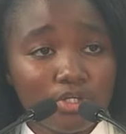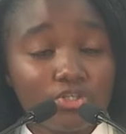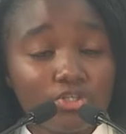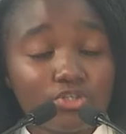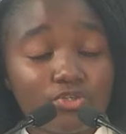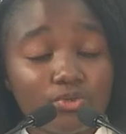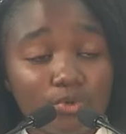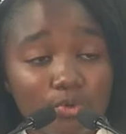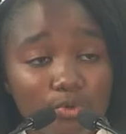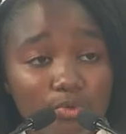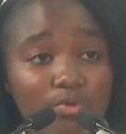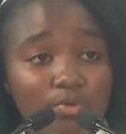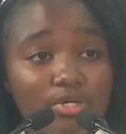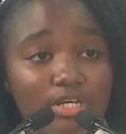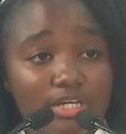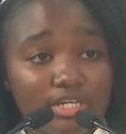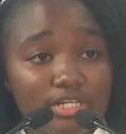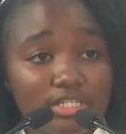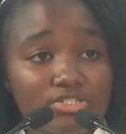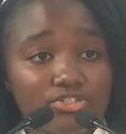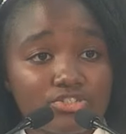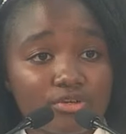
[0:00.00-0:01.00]
Do
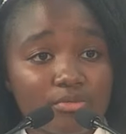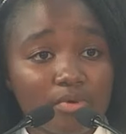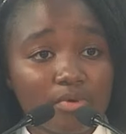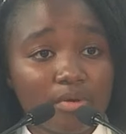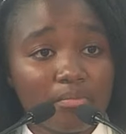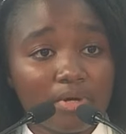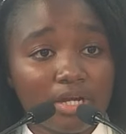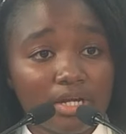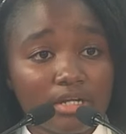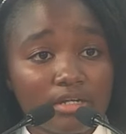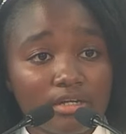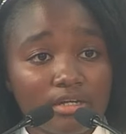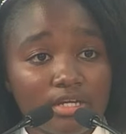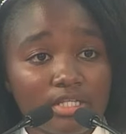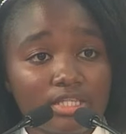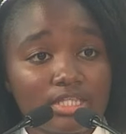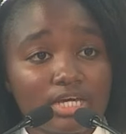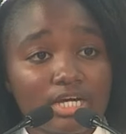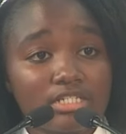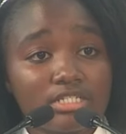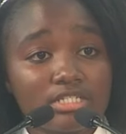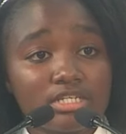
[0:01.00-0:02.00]
it remembering
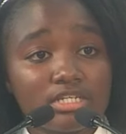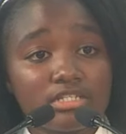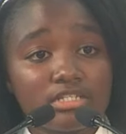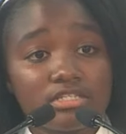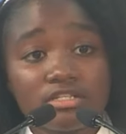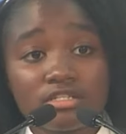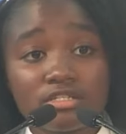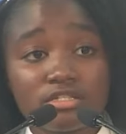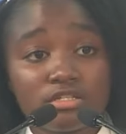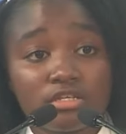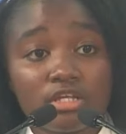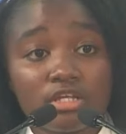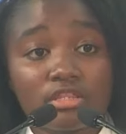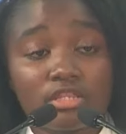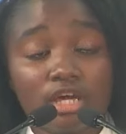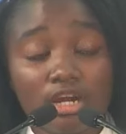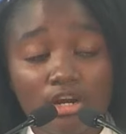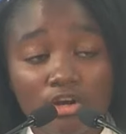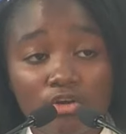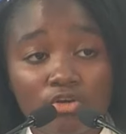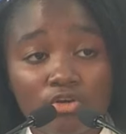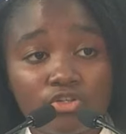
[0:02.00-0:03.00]
that it is the
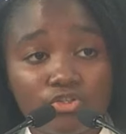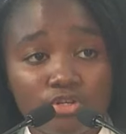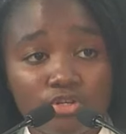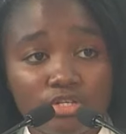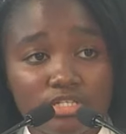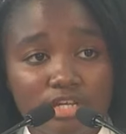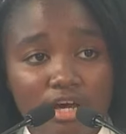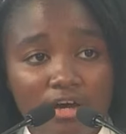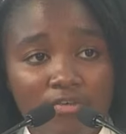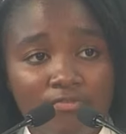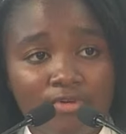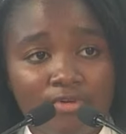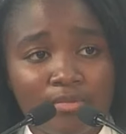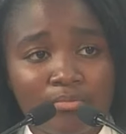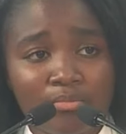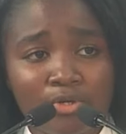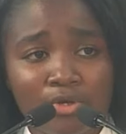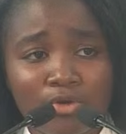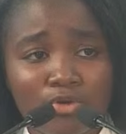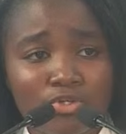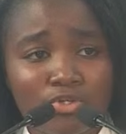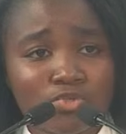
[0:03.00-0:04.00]
Lord you're serving
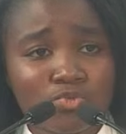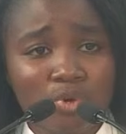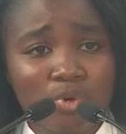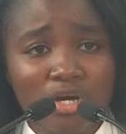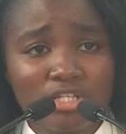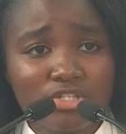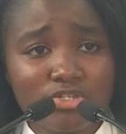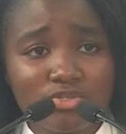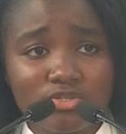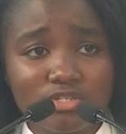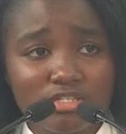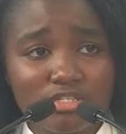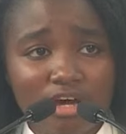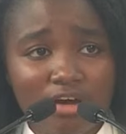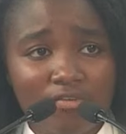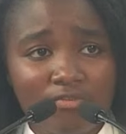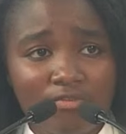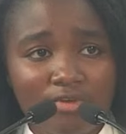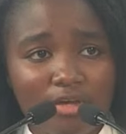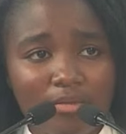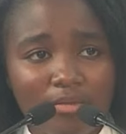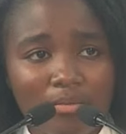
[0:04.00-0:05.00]
because once you serve
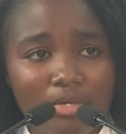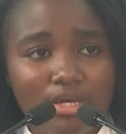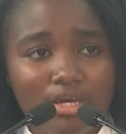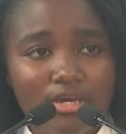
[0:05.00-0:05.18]
Him,